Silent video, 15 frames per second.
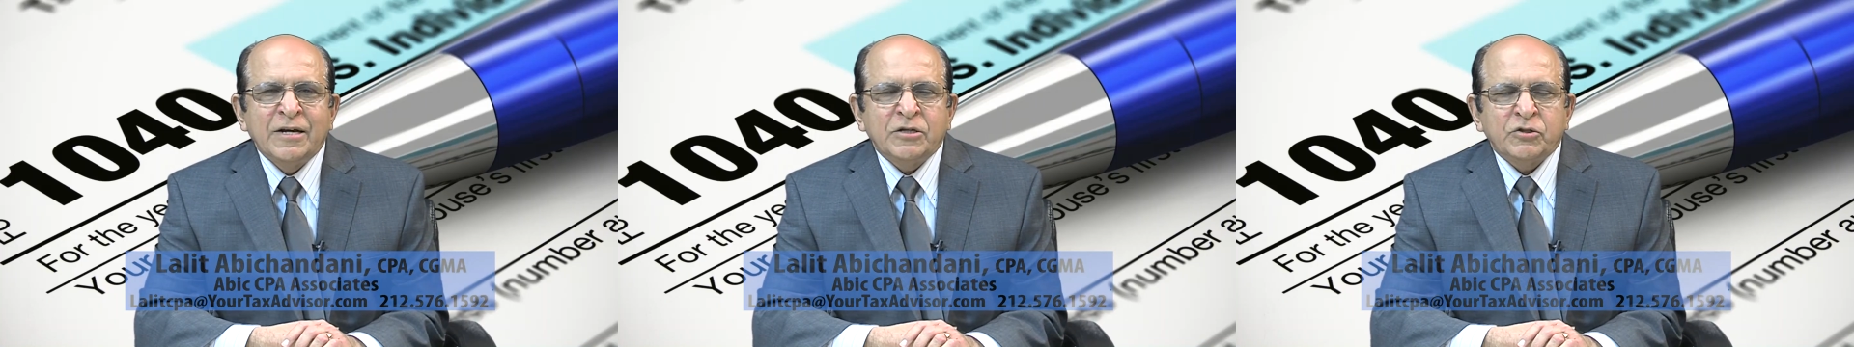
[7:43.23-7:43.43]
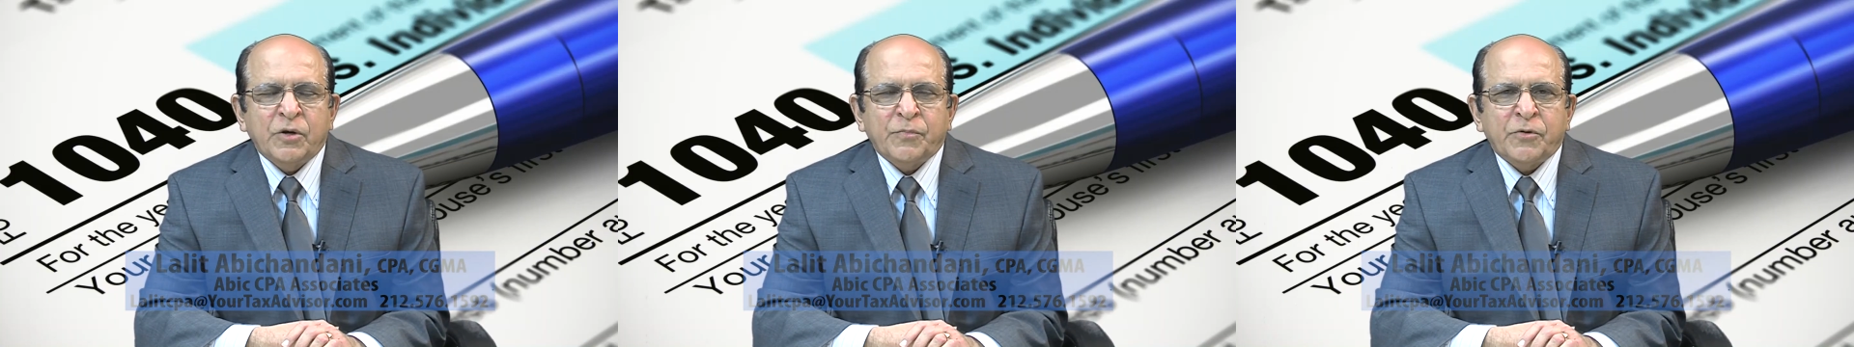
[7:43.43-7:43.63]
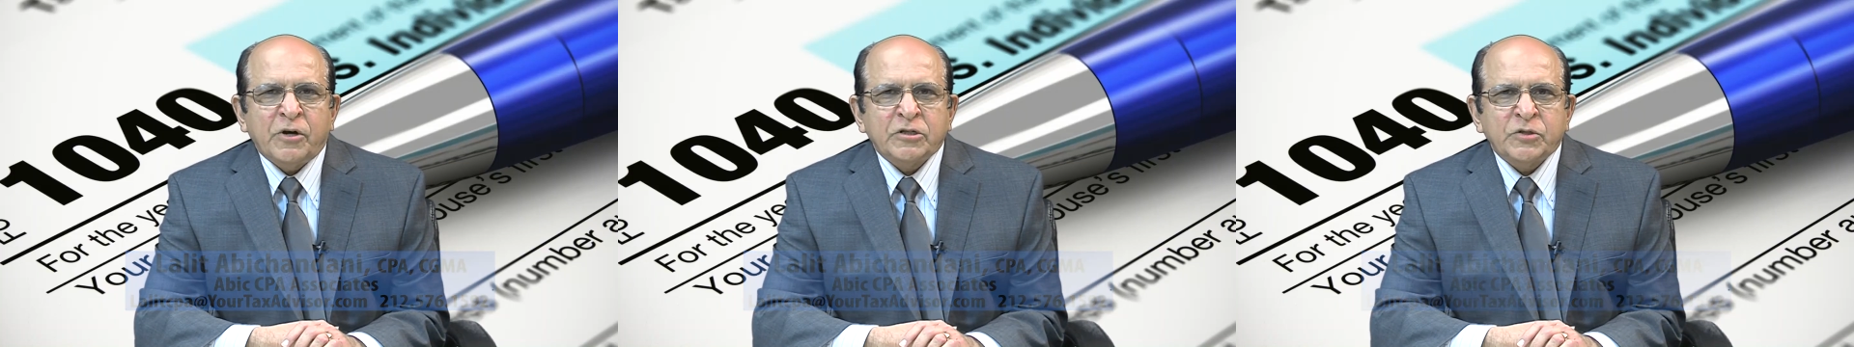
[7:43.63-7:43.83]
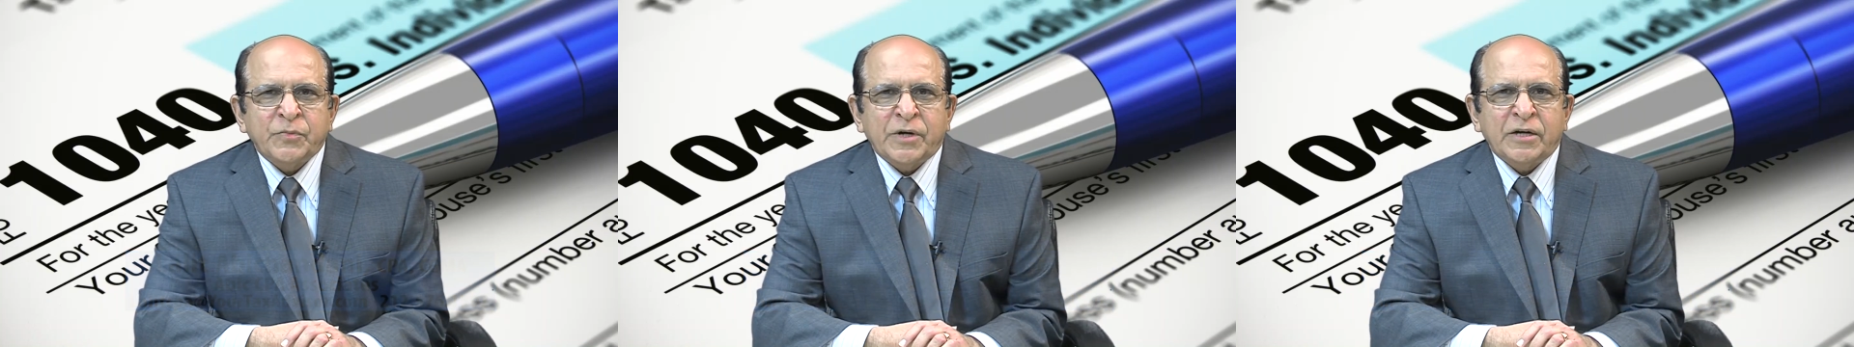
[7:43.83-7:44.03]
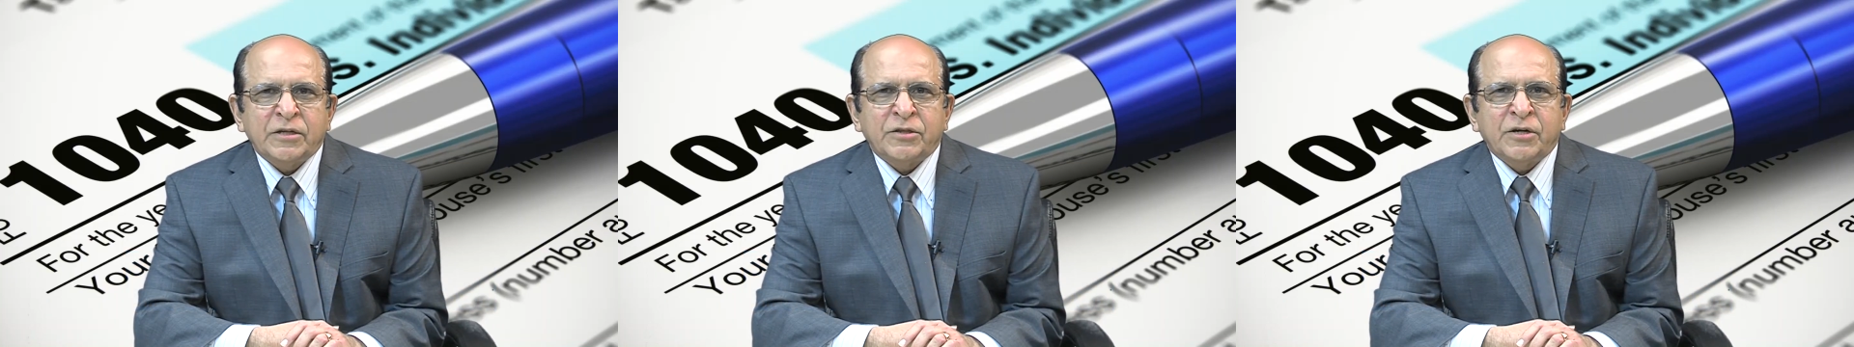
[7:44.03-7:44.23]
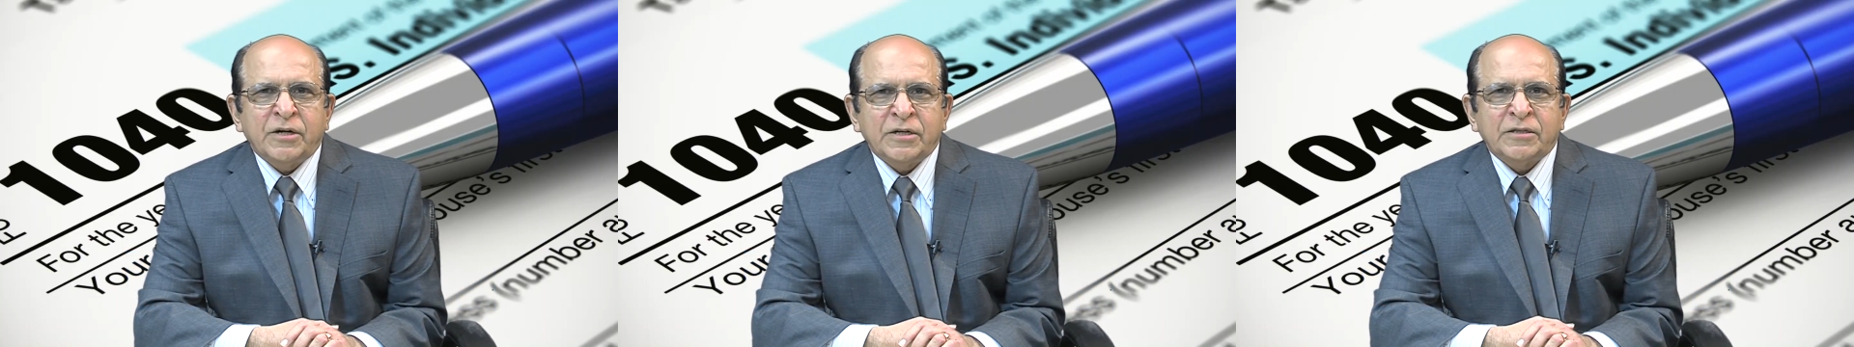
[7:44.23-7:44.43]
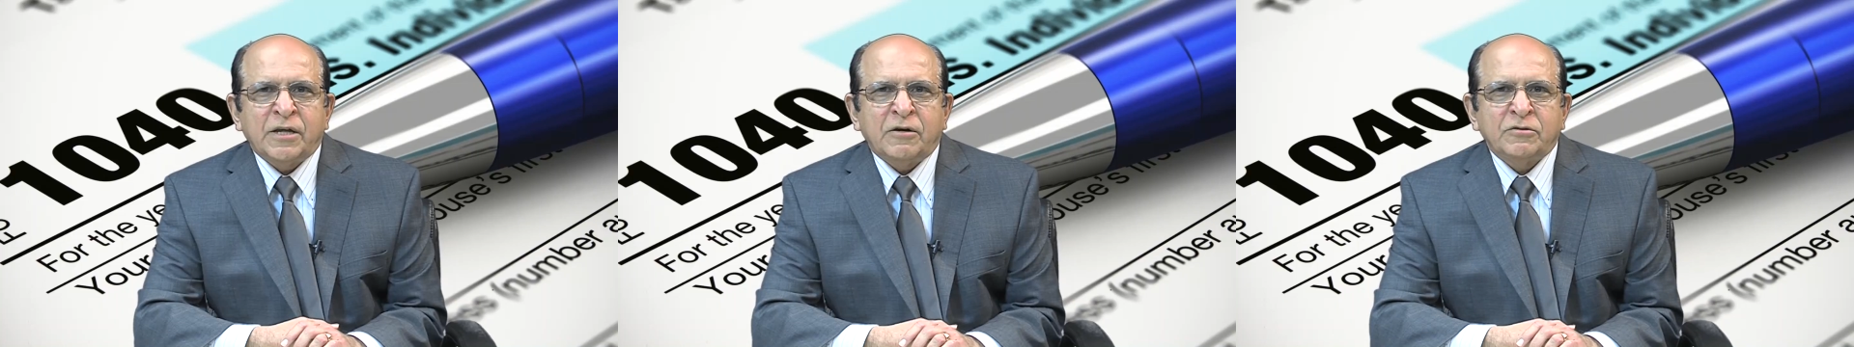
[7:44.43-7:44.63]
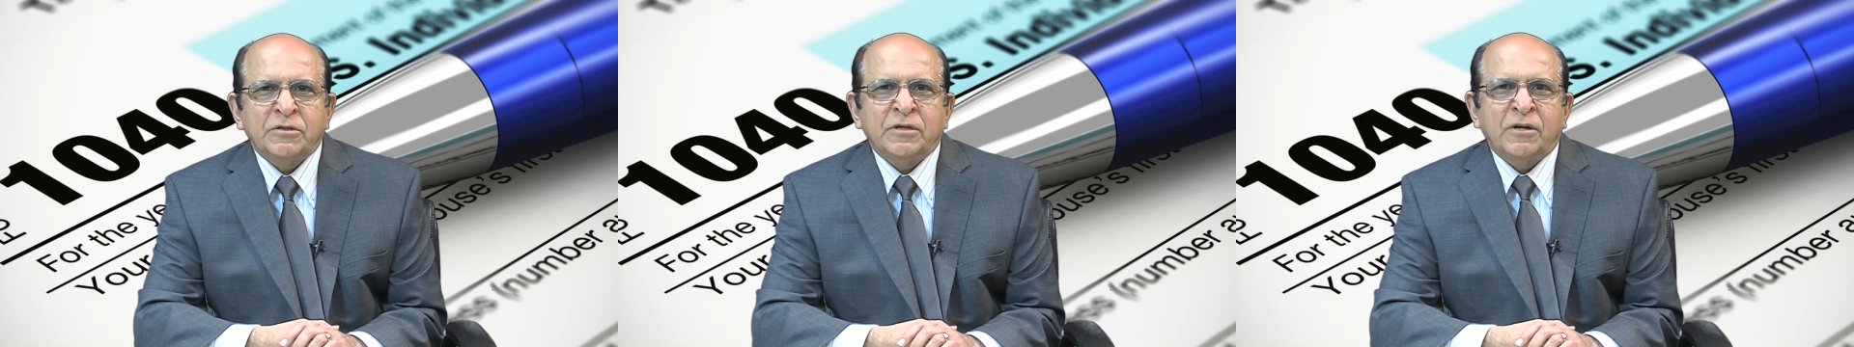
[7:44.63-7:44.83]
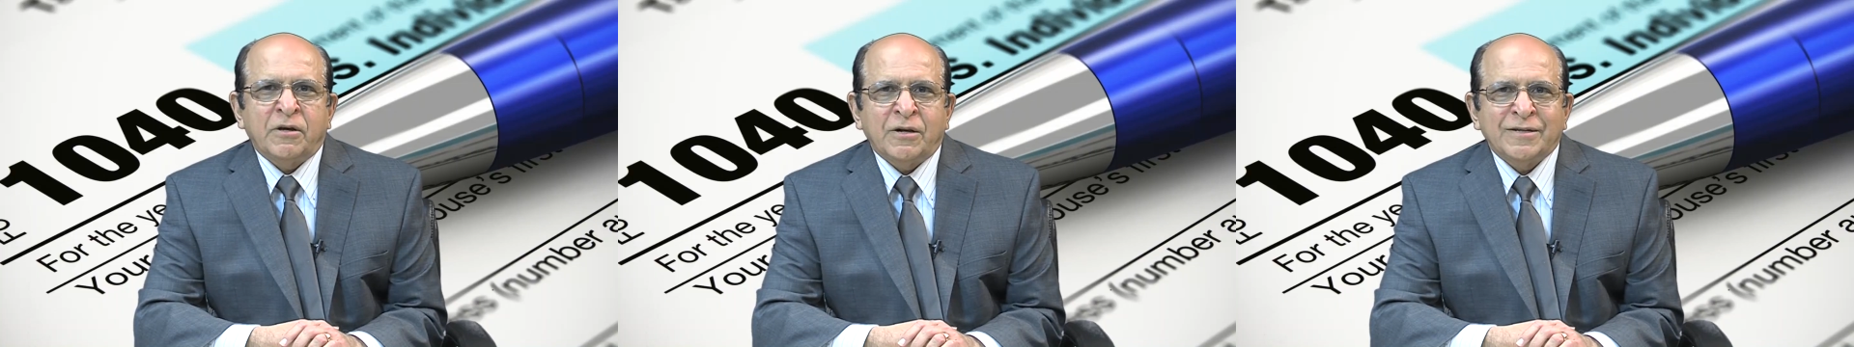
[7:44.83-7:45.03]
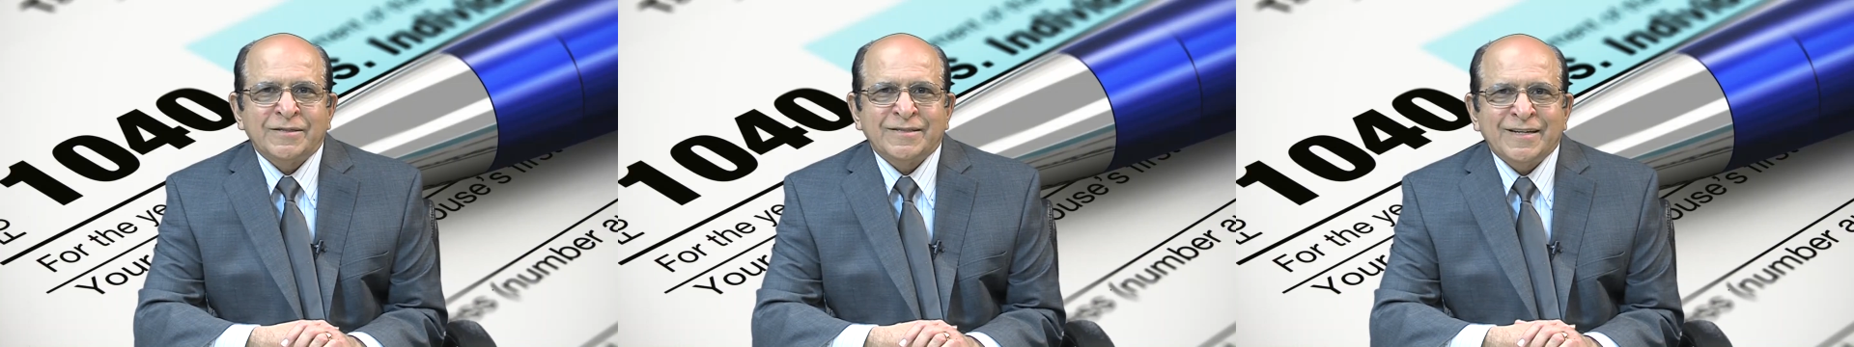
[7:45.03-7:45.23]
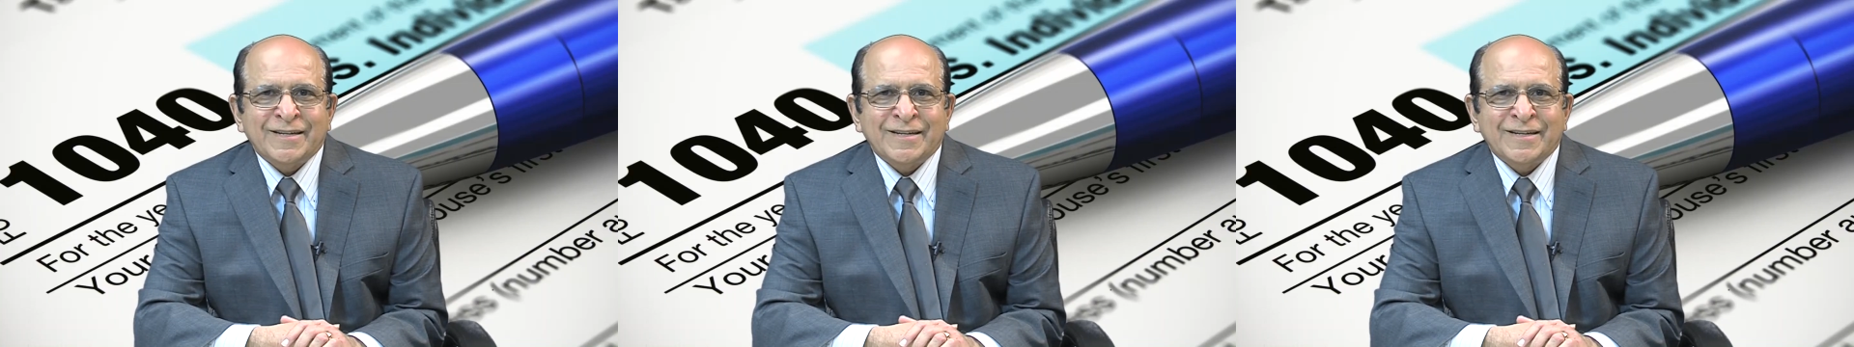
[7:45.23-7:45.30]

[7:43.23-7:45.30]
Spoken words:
So approximately $30,000